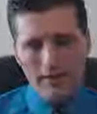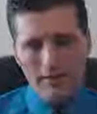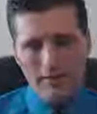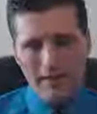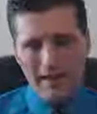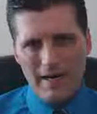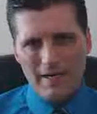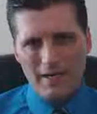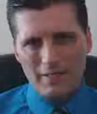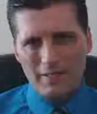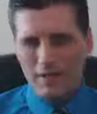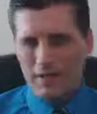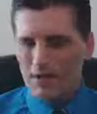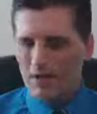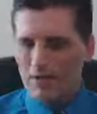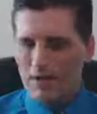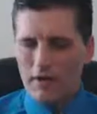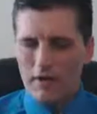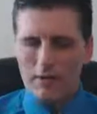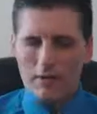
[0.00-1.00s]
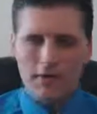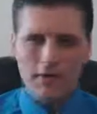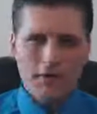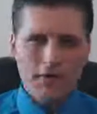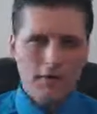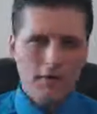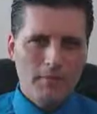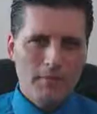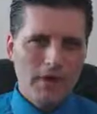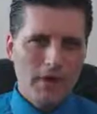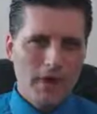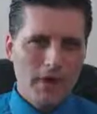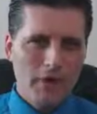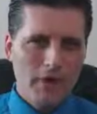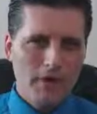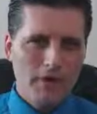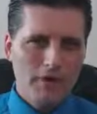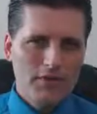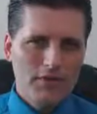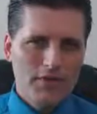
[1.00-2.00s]
Hi everybody, it's me, Greg Mannarino.
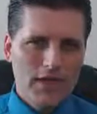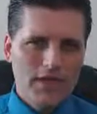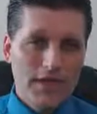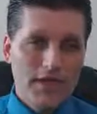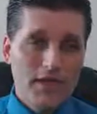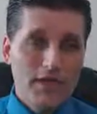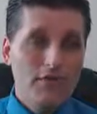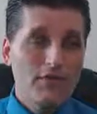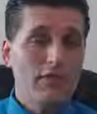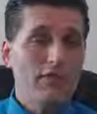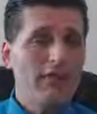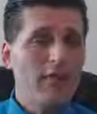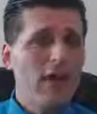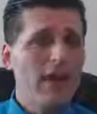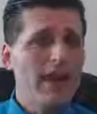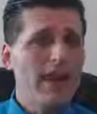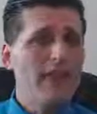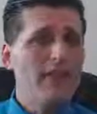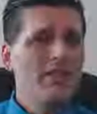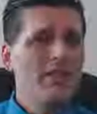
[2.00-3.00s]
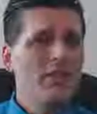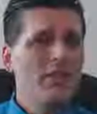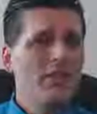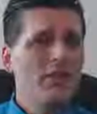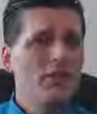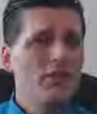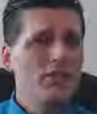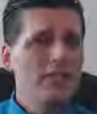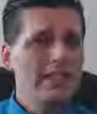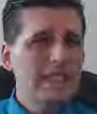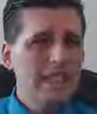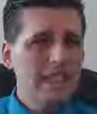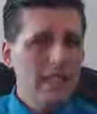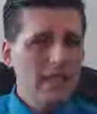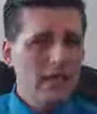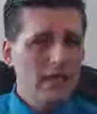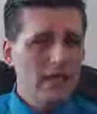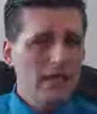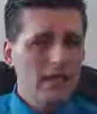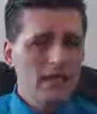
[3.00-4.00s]
How are you today? It is Friday the
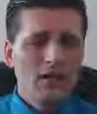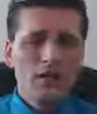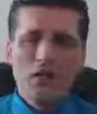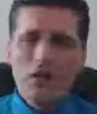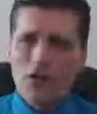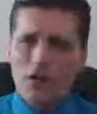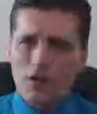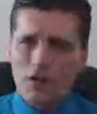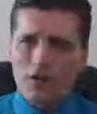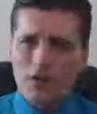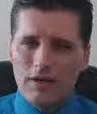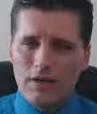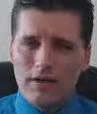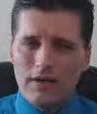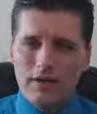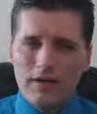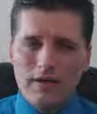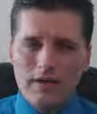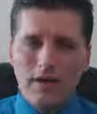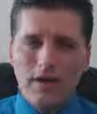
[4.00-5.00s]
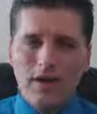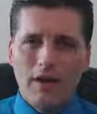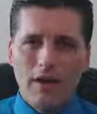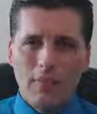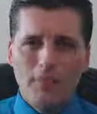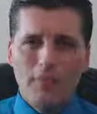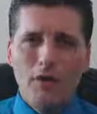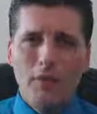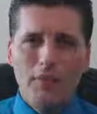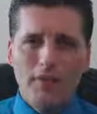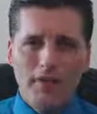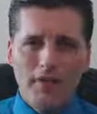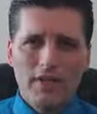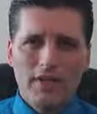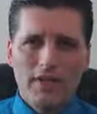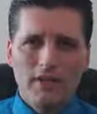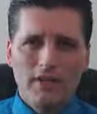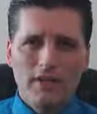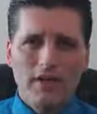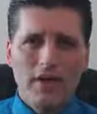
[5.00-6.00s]
13th,
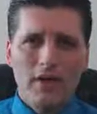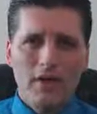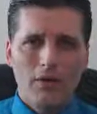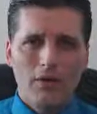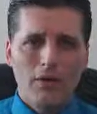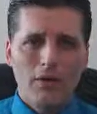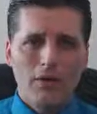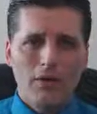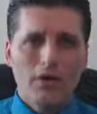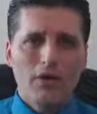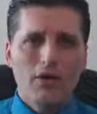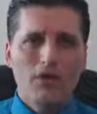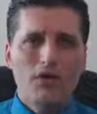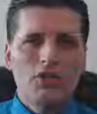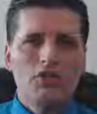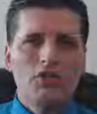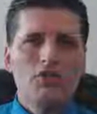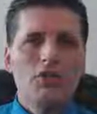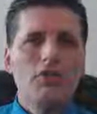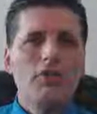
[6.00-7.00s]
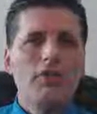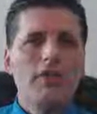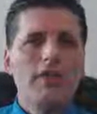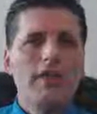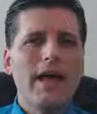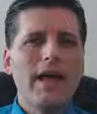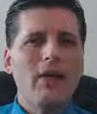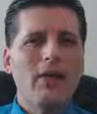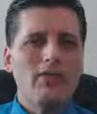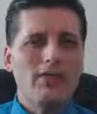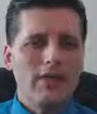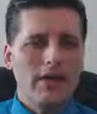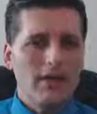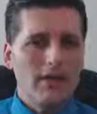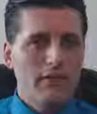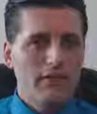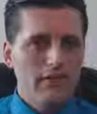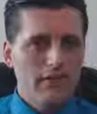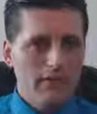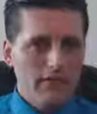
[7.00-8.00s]
appropriately so,
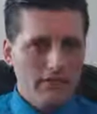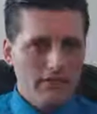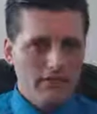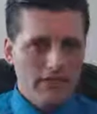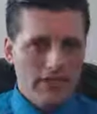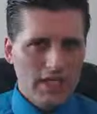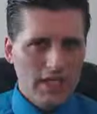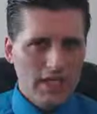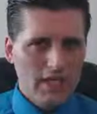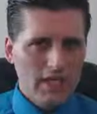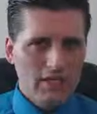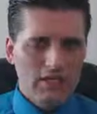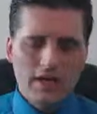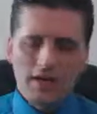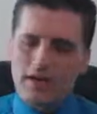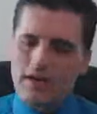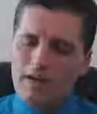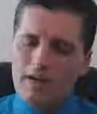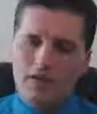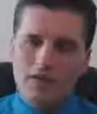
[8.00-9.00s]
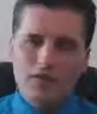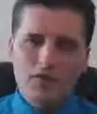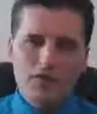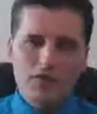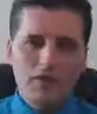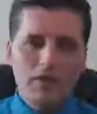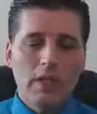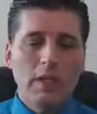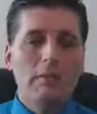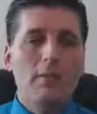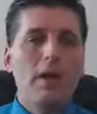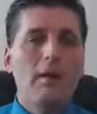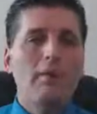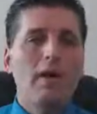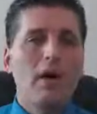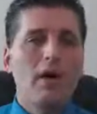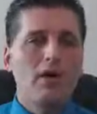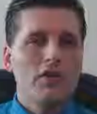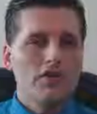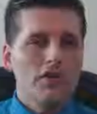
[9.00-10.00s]
2015. First of all, let me
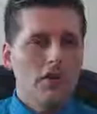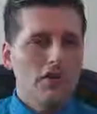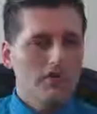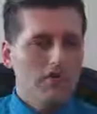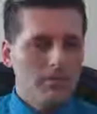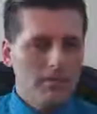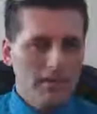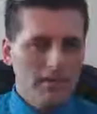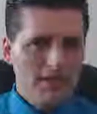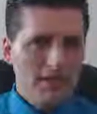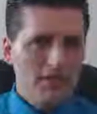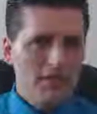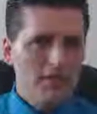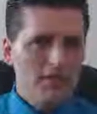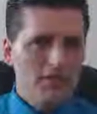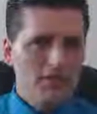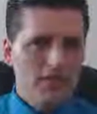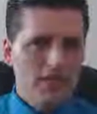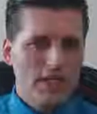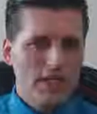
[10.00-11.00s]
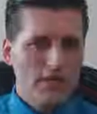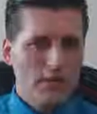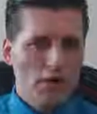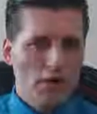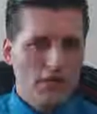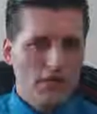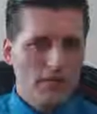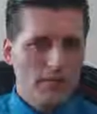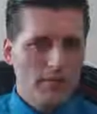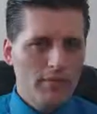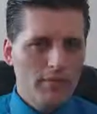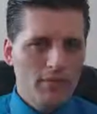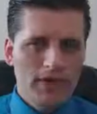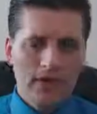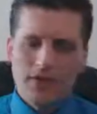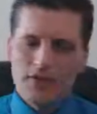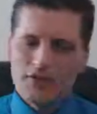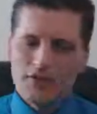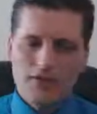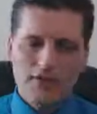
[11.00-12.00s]
apologize for missing yesterday's market
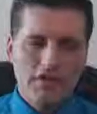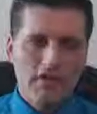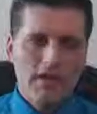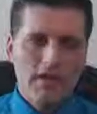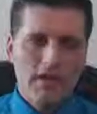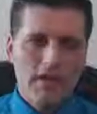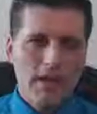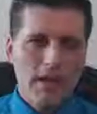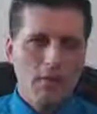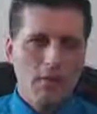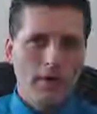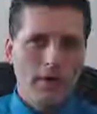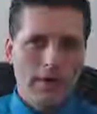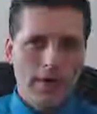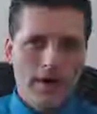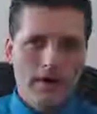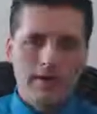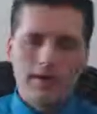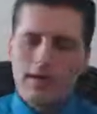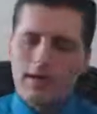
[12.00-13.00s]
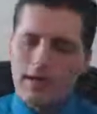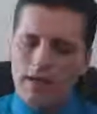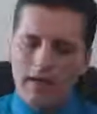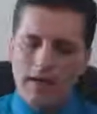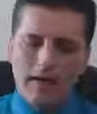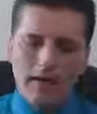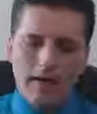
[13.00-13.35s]
report. I just couldn't get one out.